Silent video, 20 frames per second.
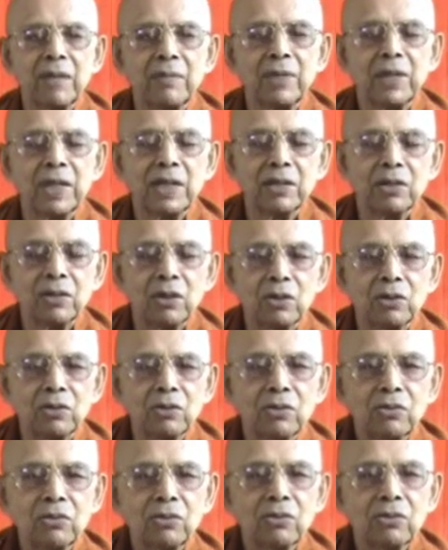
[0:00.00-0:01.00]
minute or
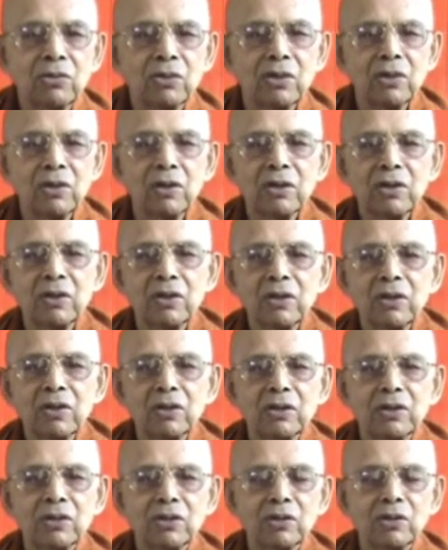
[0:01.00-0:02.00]
two.
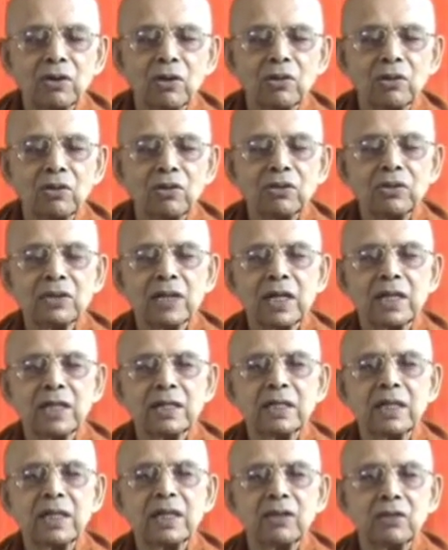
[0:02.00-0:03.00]
You don't lose
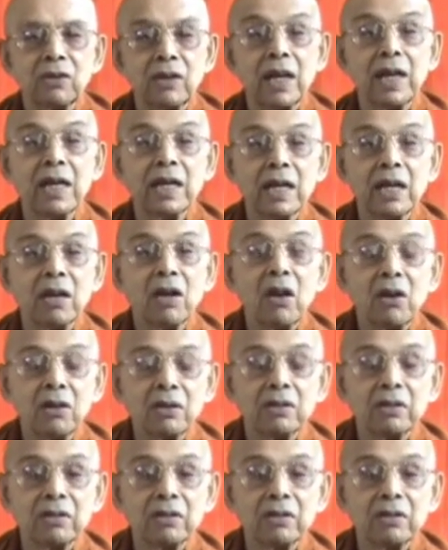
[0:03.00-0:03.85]
anything, you gain a lot.